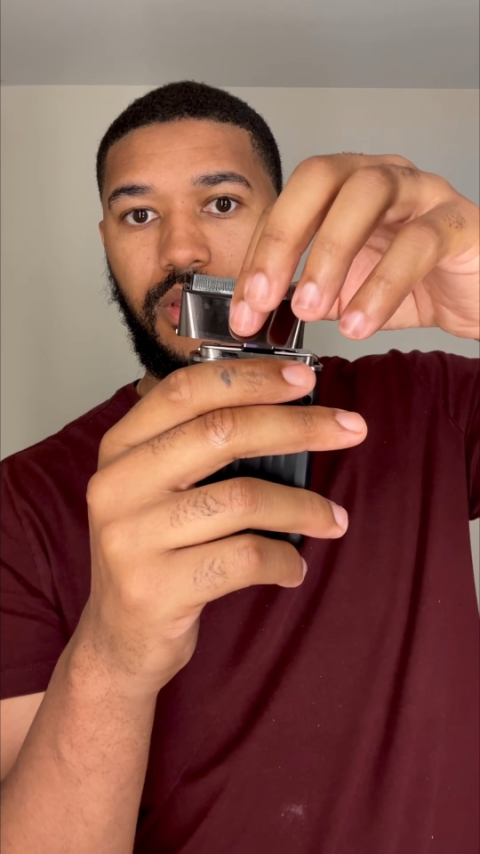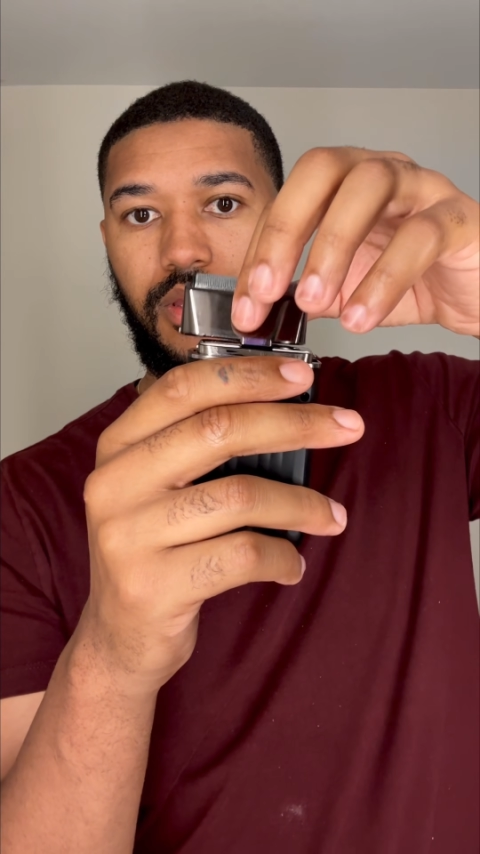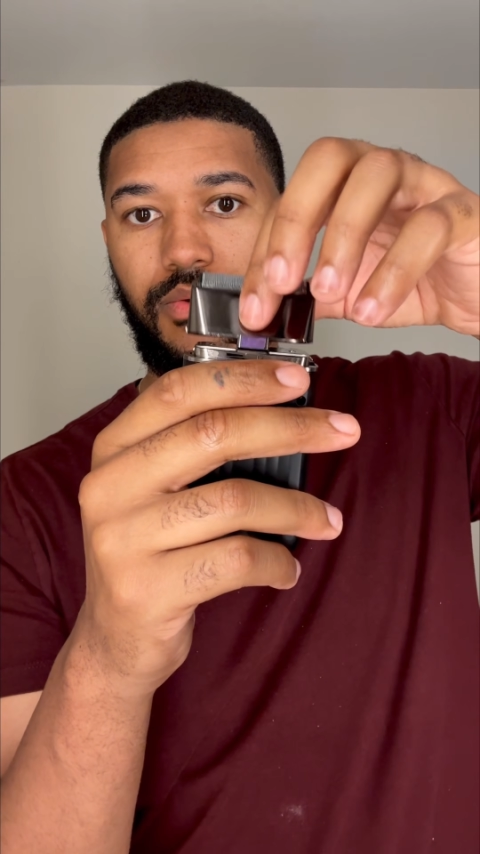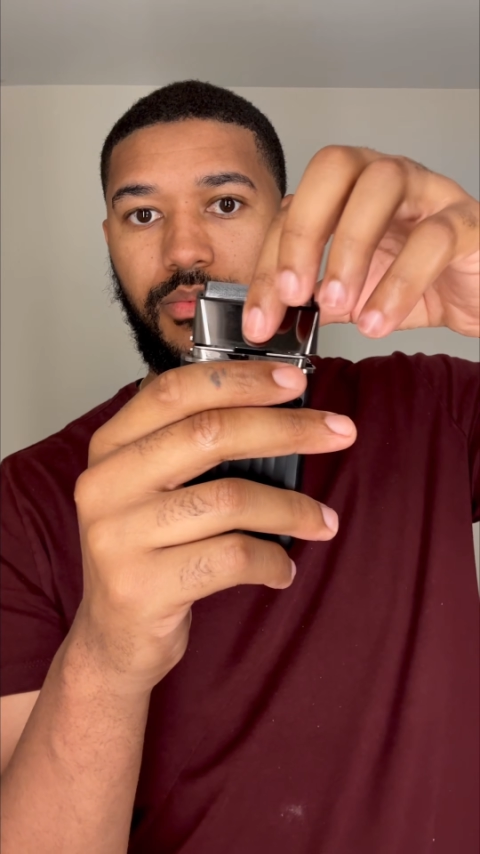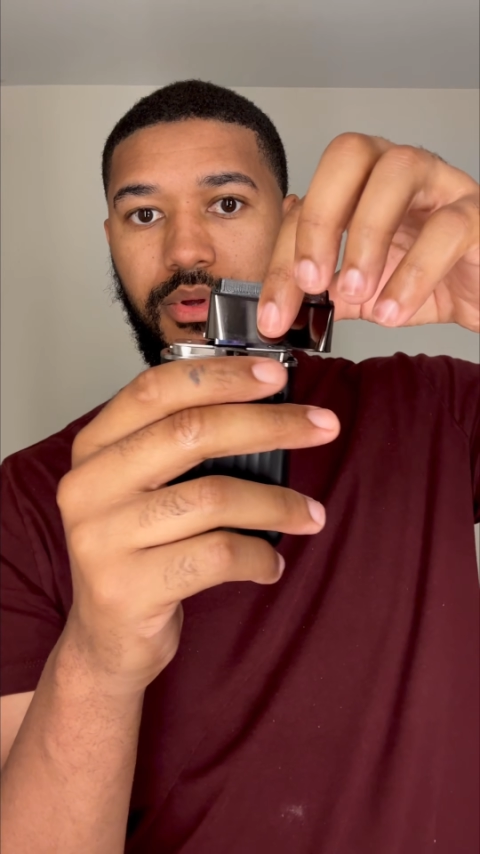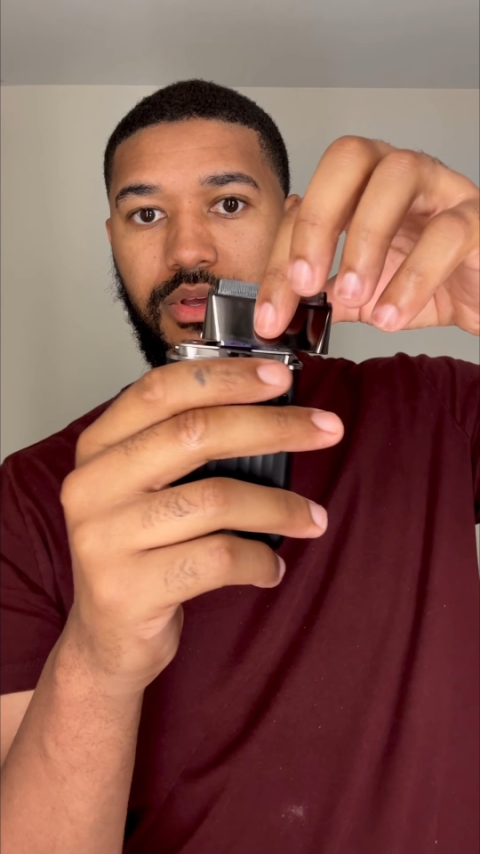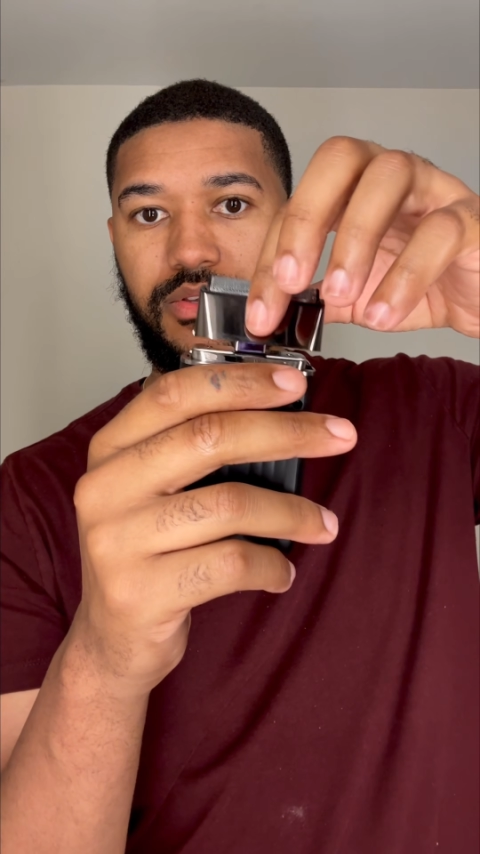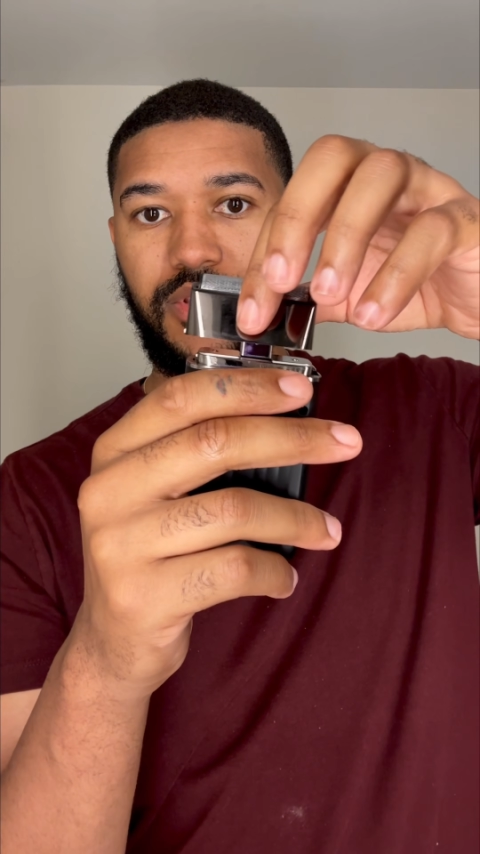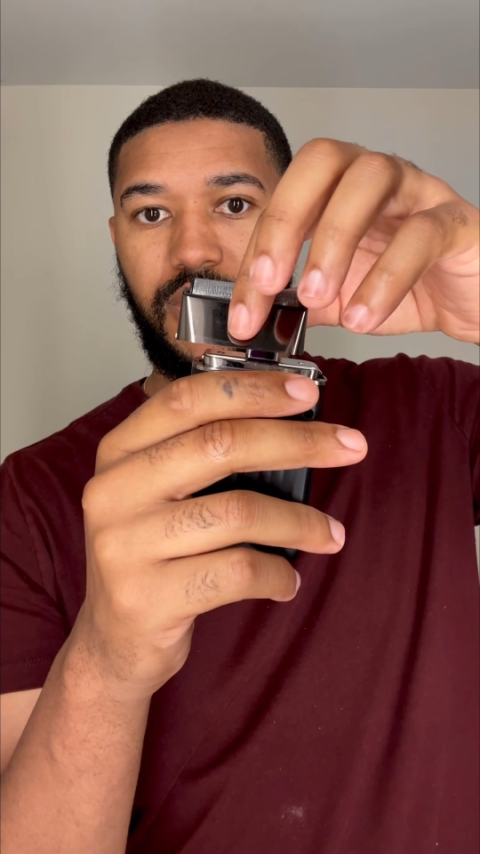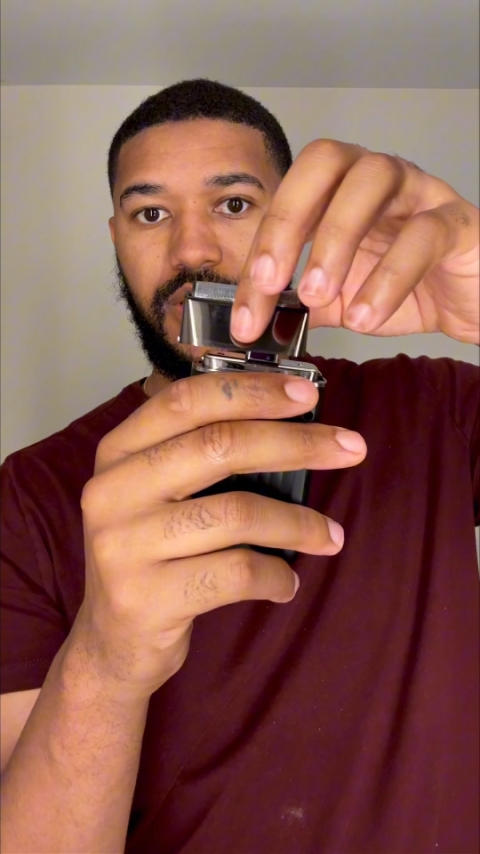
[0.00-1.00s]
It repels
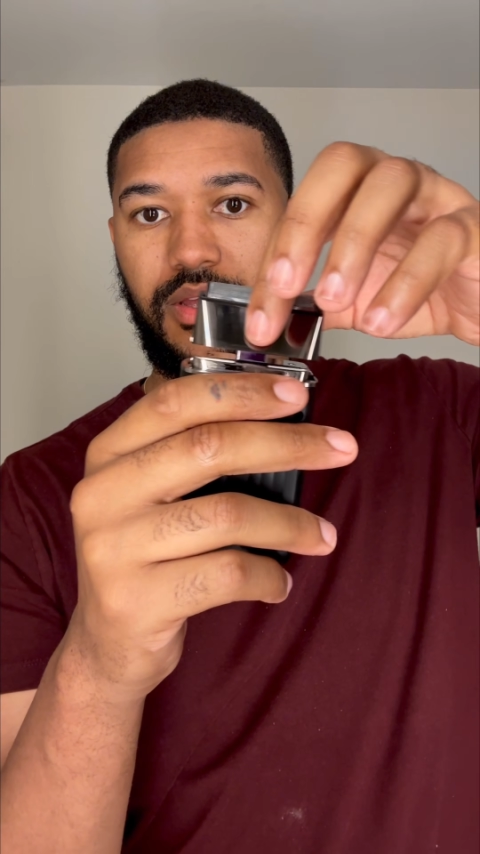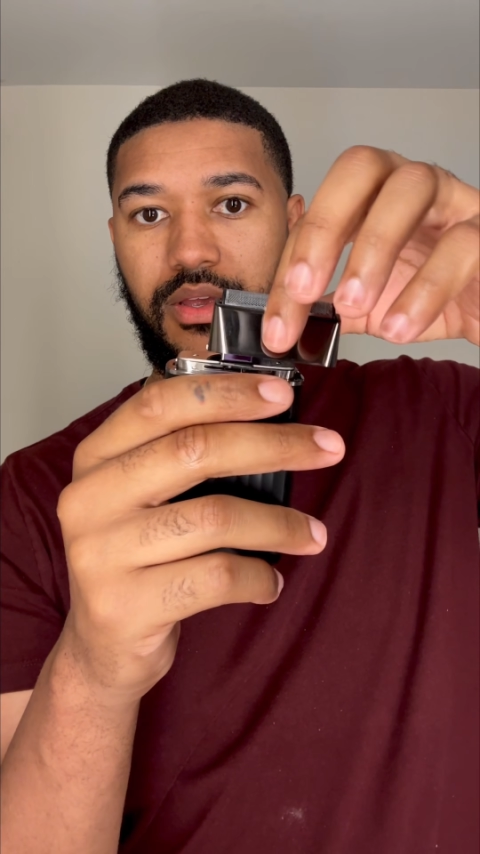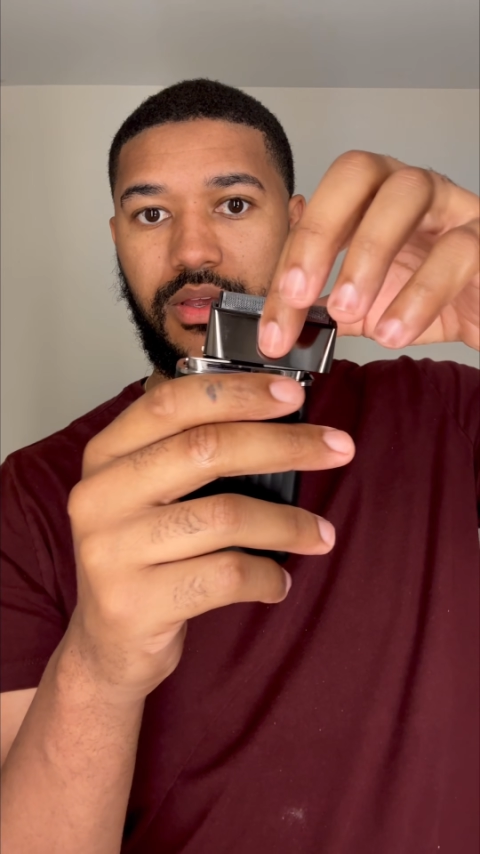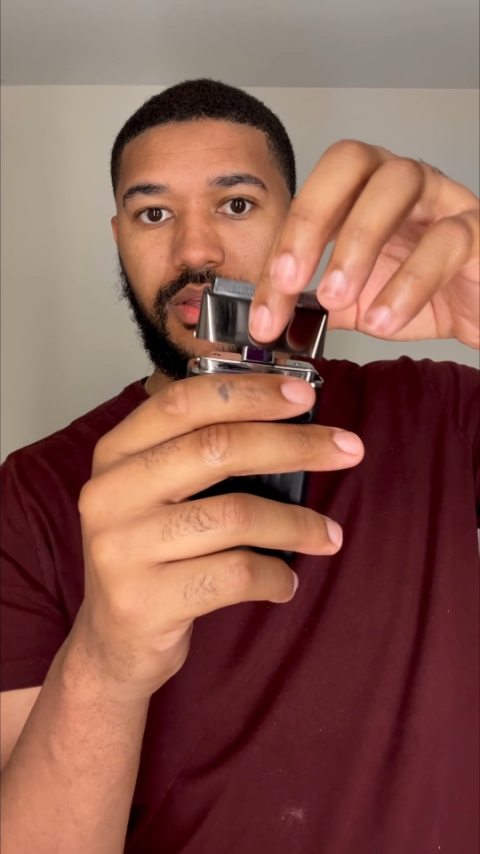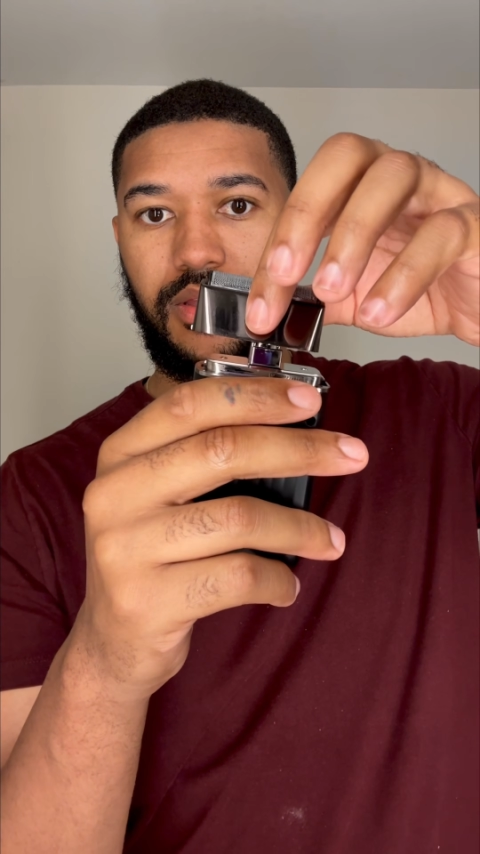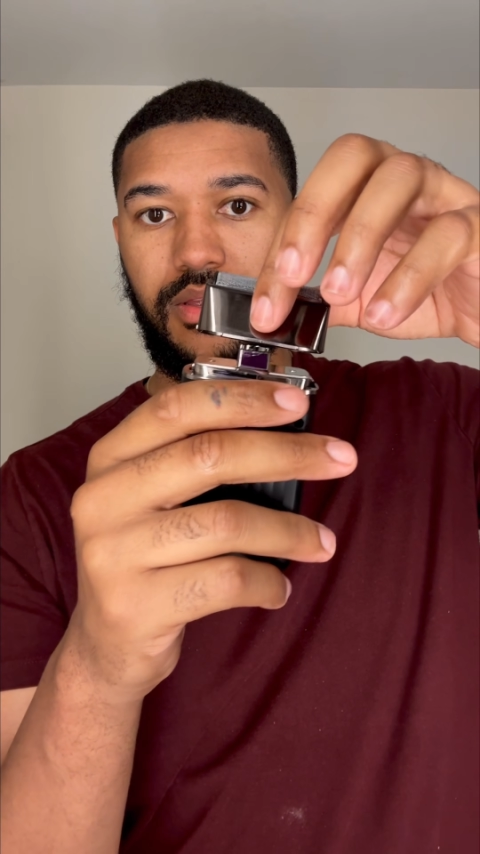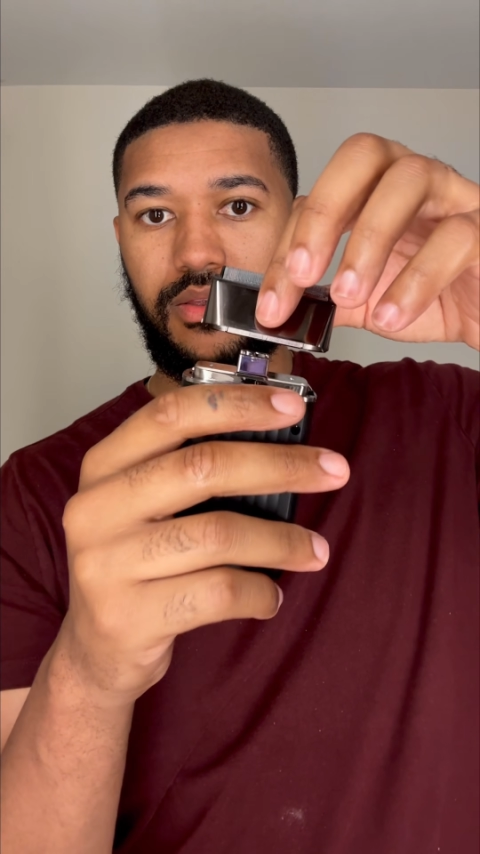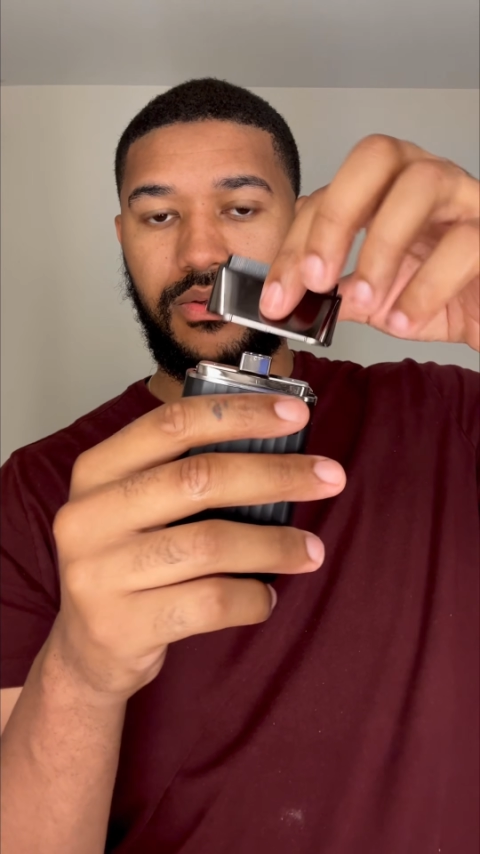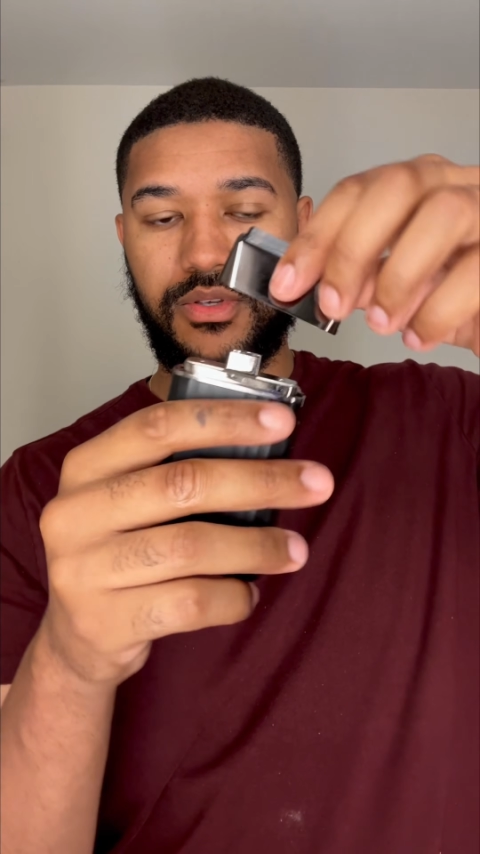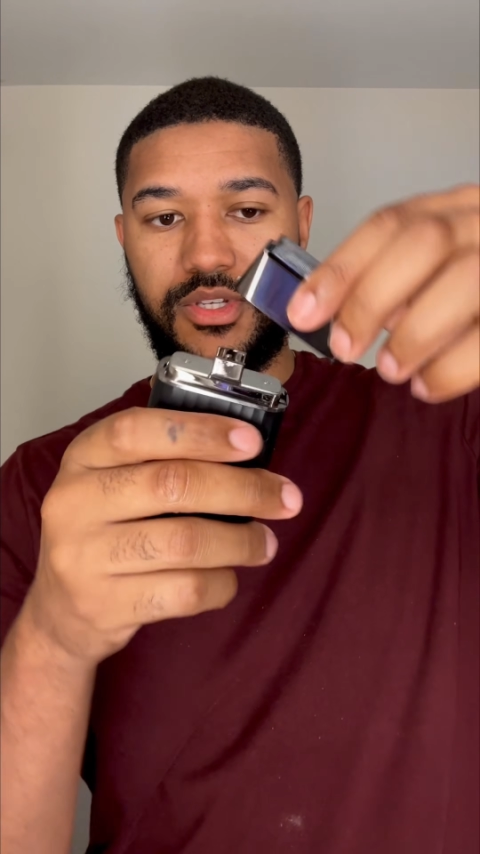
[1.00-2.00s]
that,
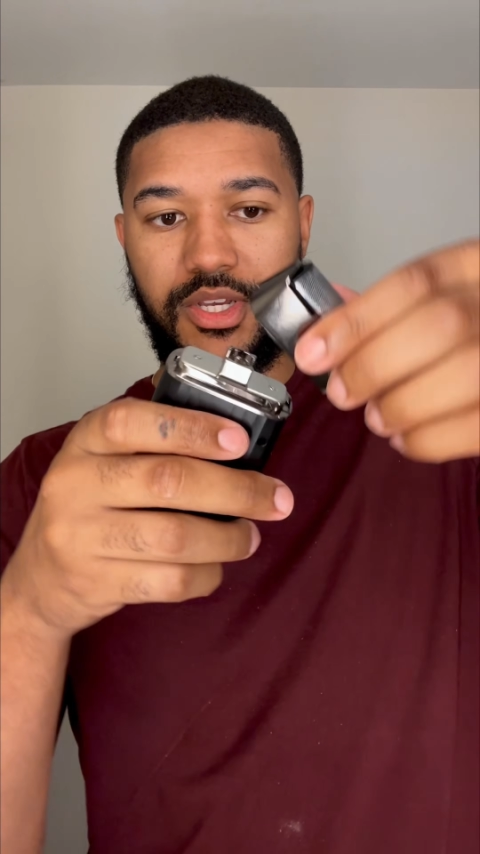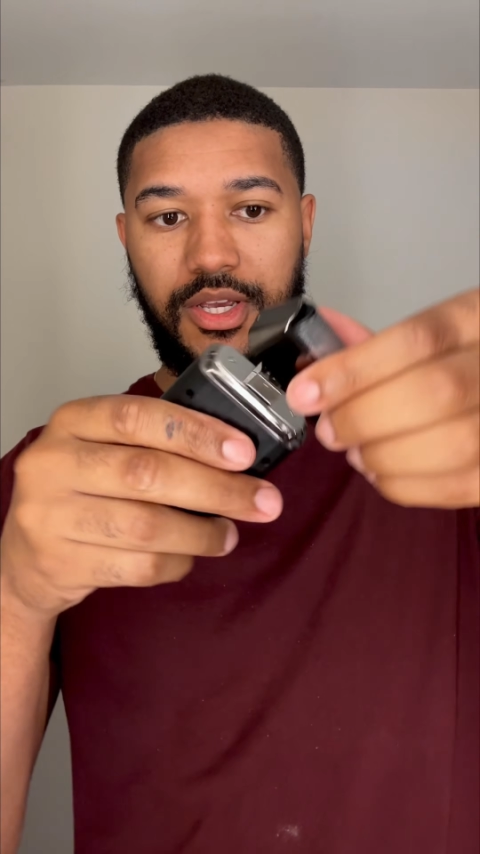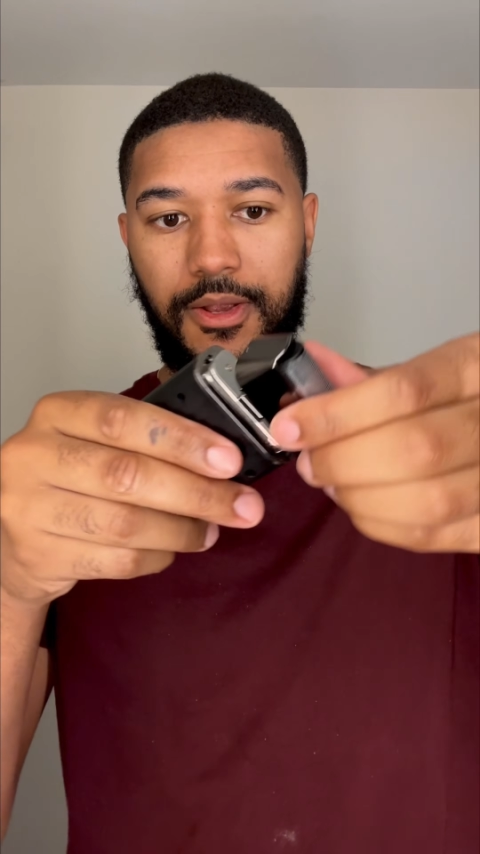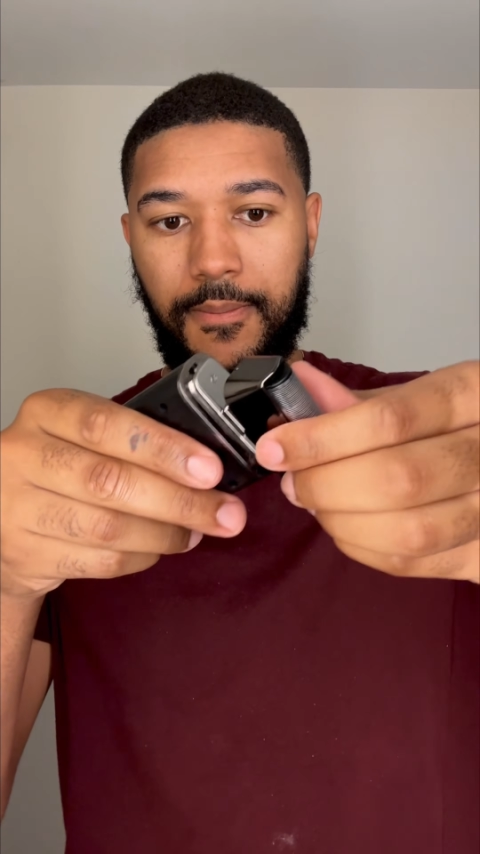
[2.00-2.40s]
you can see.